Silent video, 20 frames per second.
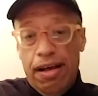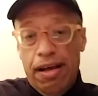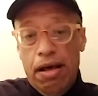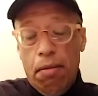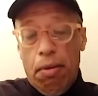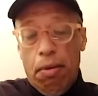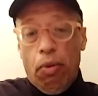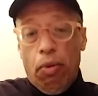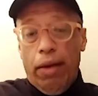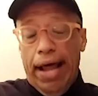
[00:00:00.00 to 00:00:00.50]

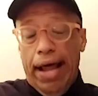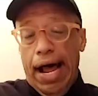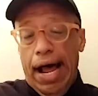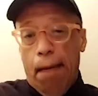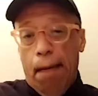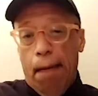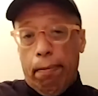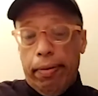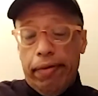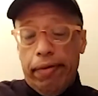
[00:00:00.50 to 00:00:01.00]
But what
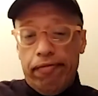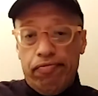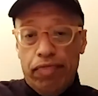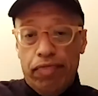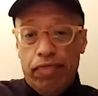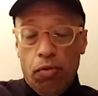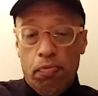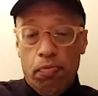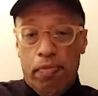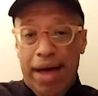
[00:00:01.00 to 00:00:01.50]
happened
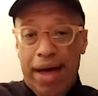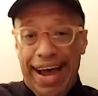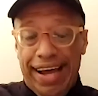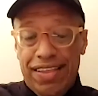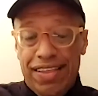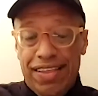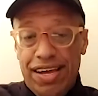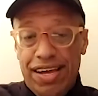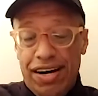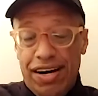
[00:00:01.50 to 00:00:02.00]
back in
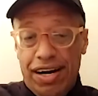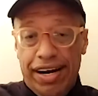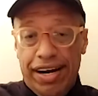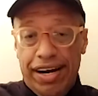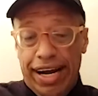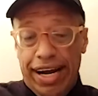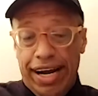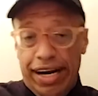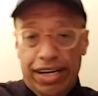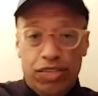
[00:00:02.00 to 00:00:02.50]
the early
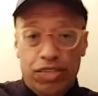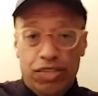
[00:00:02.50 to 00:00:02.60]
90s